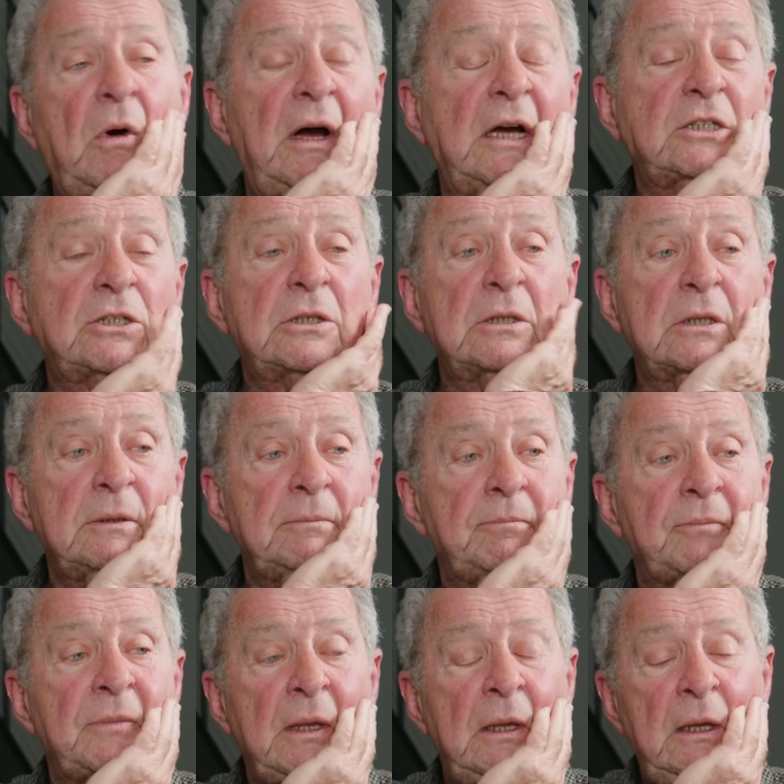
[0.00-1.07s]
Washington,
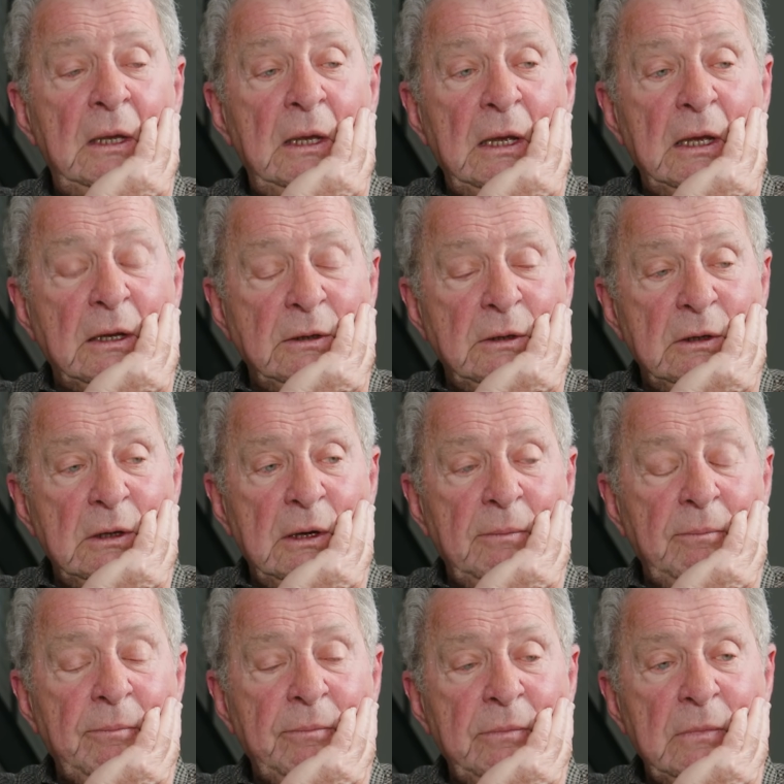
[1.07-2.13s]
and
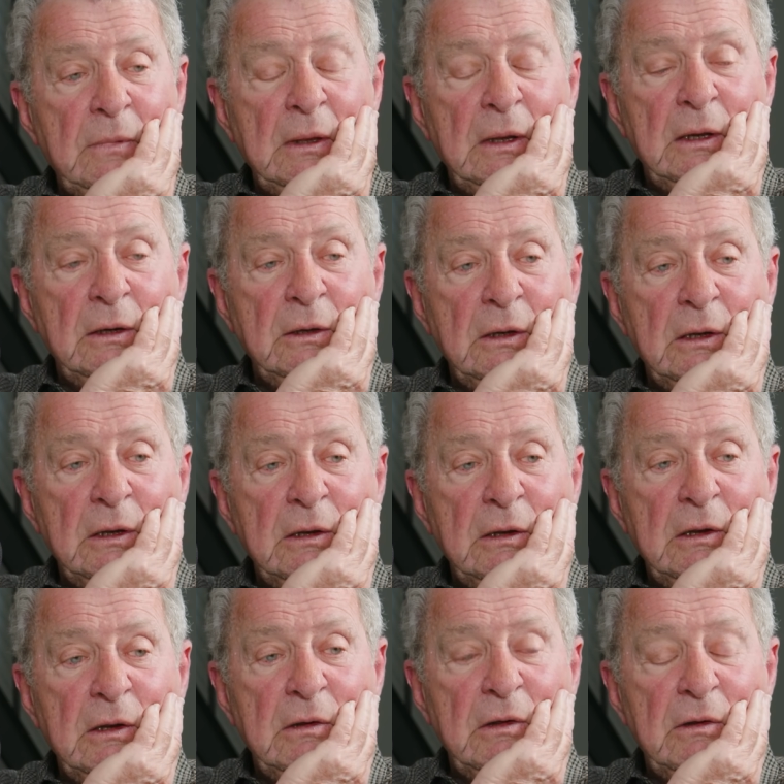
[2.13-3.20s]

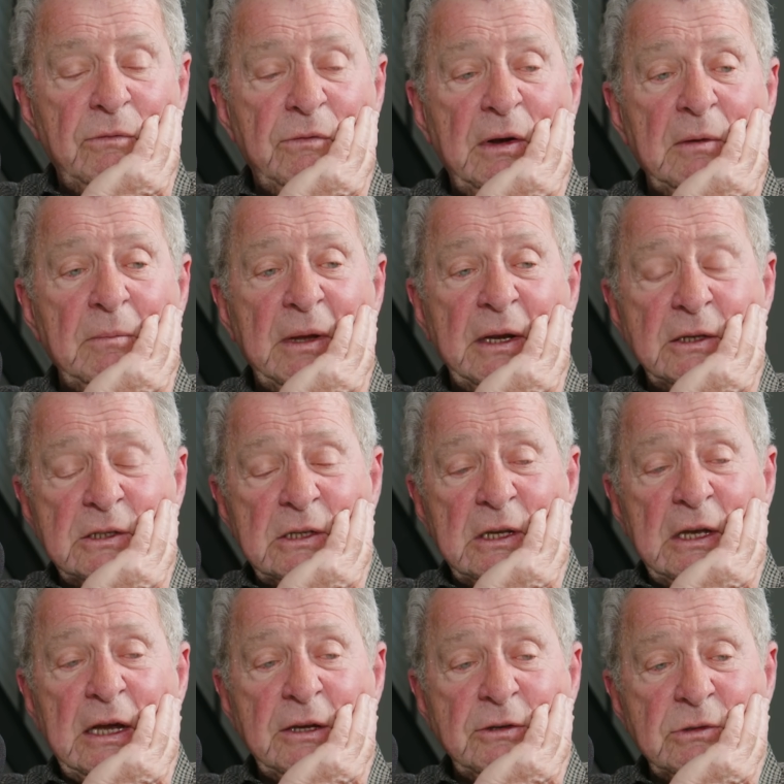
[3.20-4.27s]
a friend of mine, a
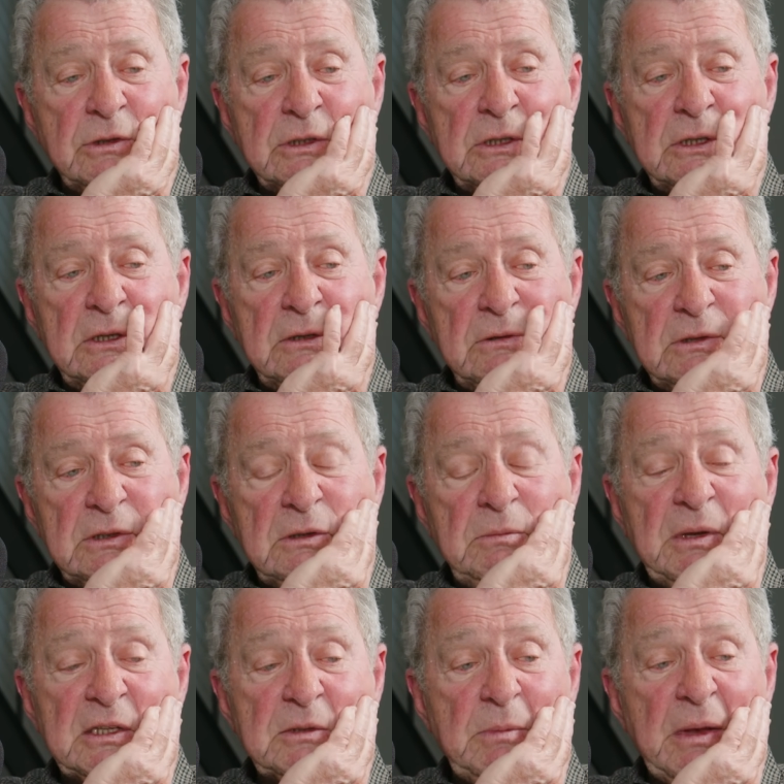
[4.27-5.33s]
psychiatrist, that was the
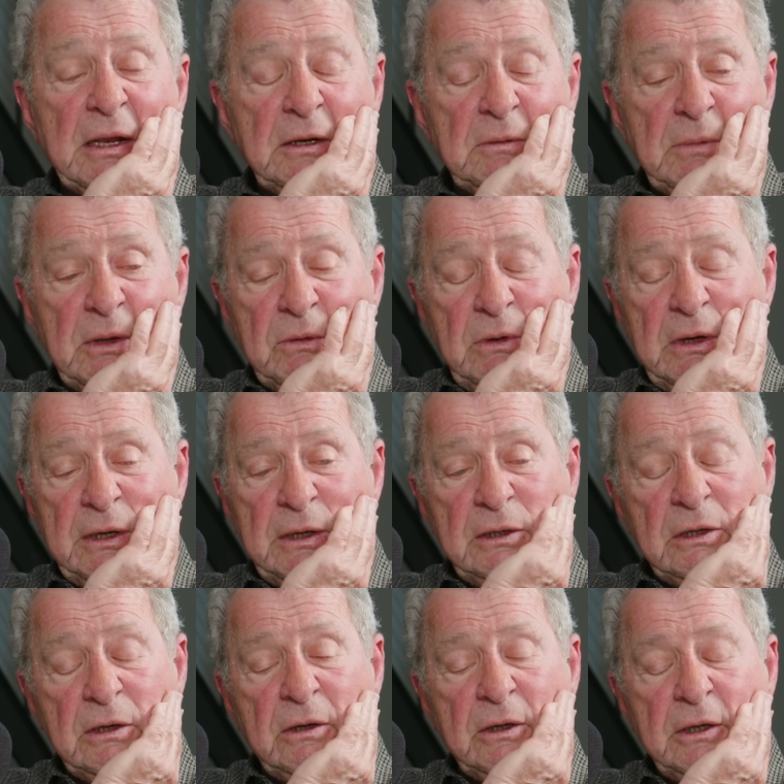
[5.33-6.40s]
best man at my wedding,
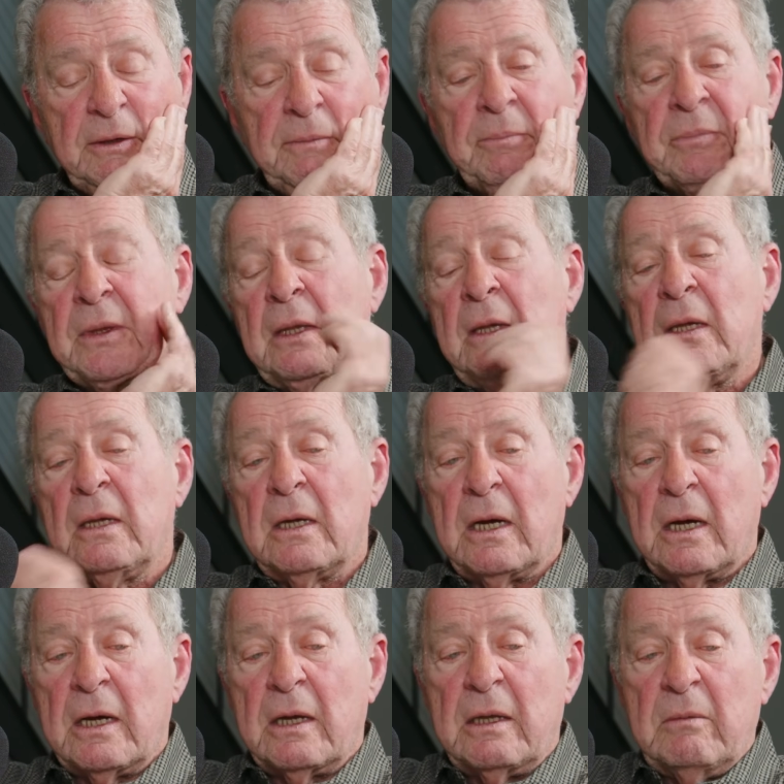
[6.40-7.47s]
Derica.
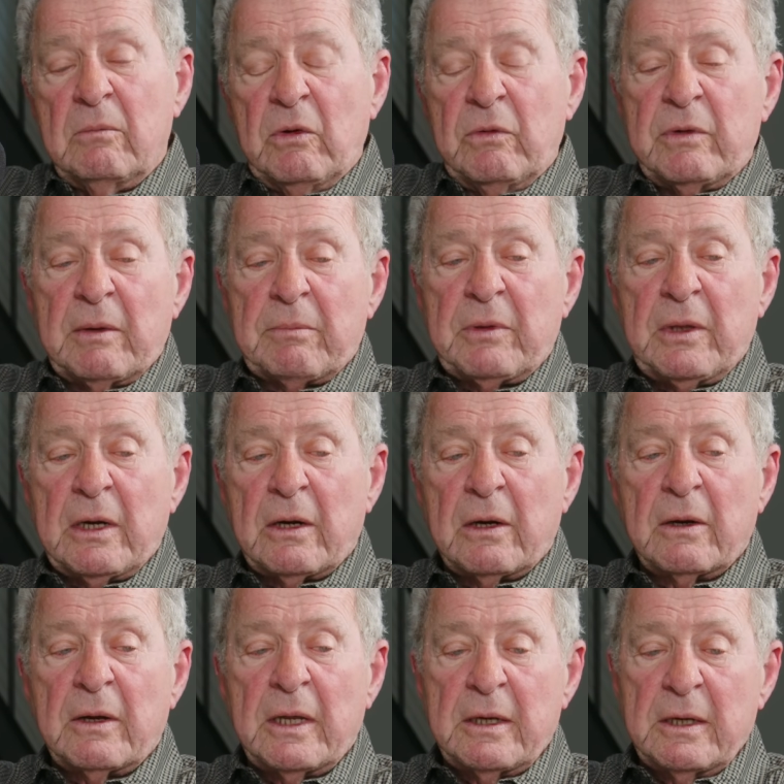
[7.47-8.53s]
He moved up
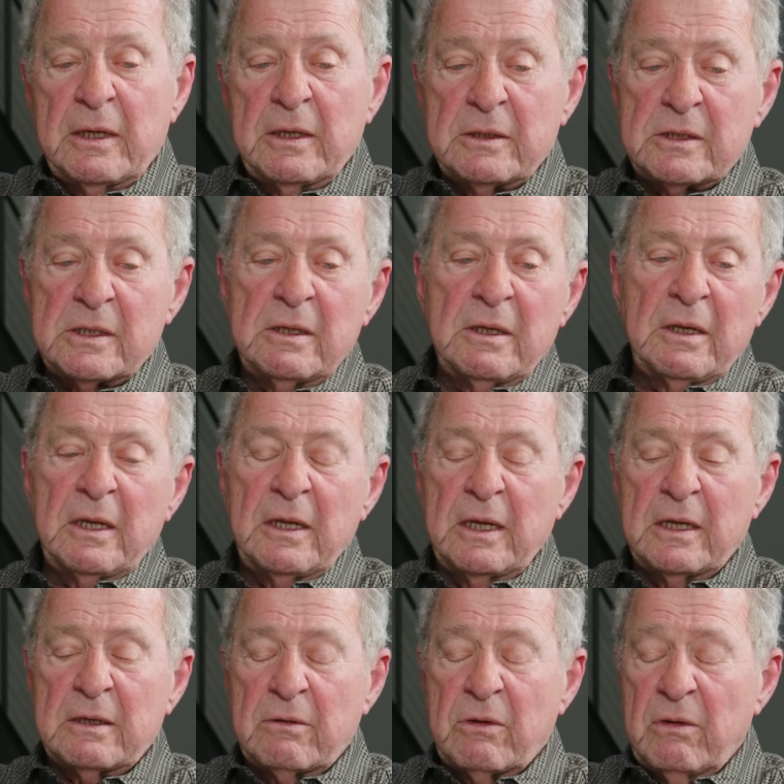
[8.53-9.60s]
there, and he
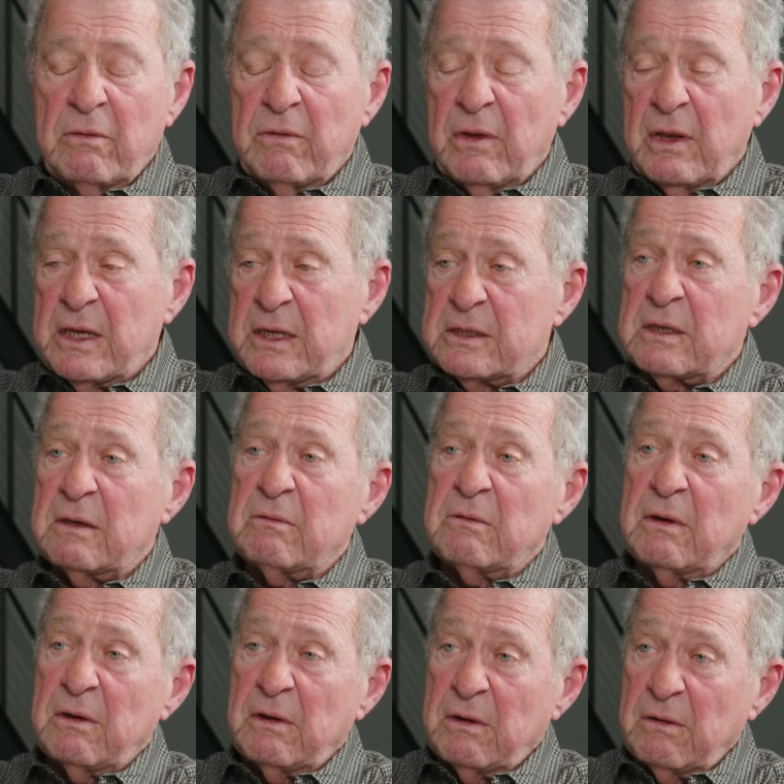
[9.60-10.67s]
had kids,
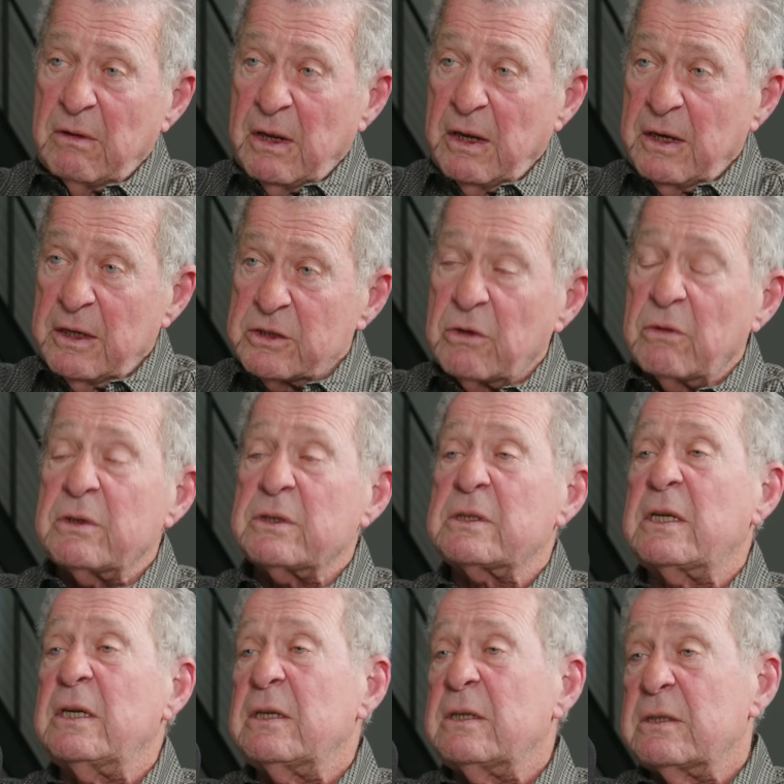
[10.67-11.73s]
and his
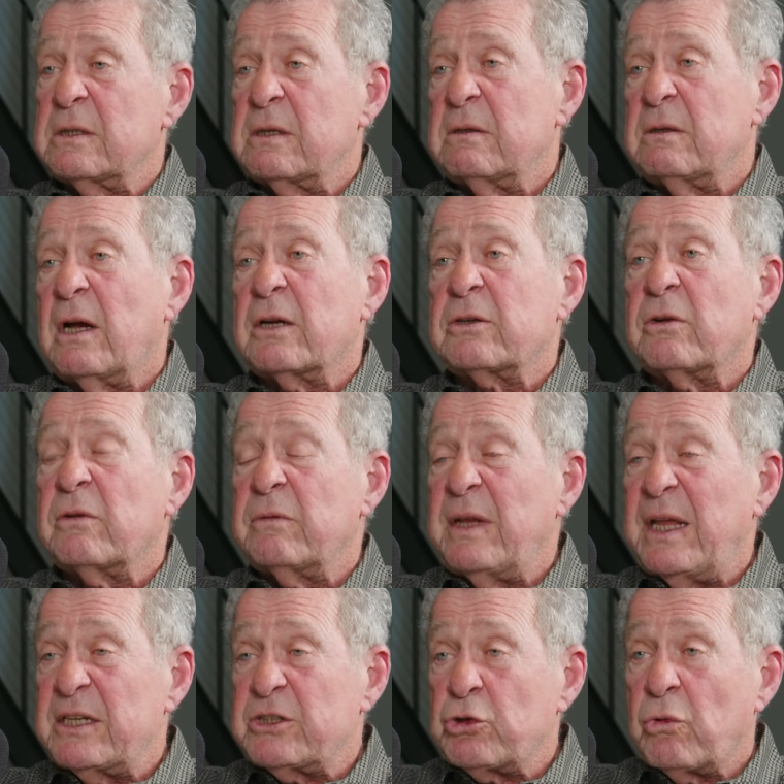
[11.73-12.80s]
oldest kid is a doctor of
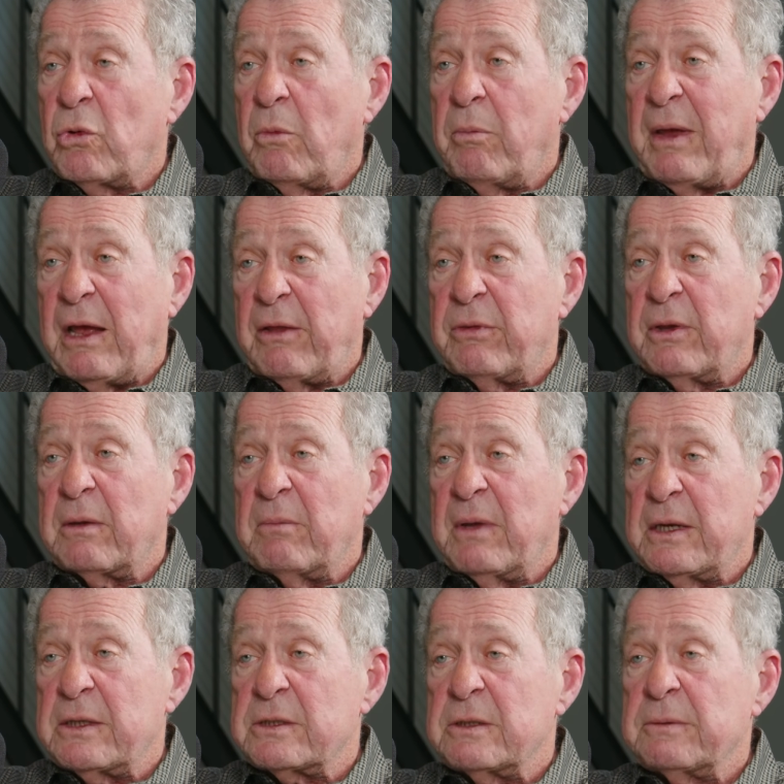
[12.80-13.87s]
naturopathic
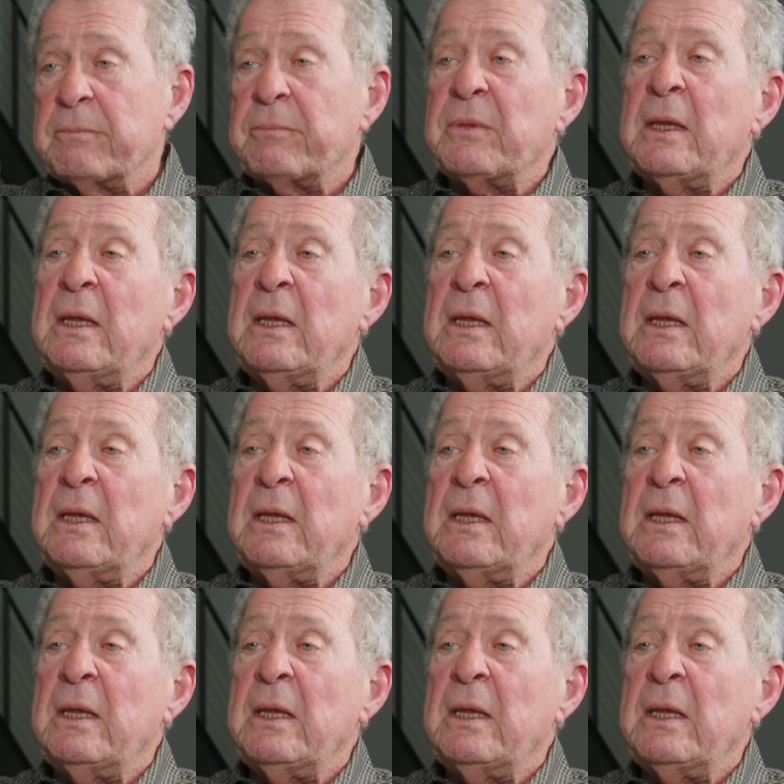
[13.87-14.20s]
medicine.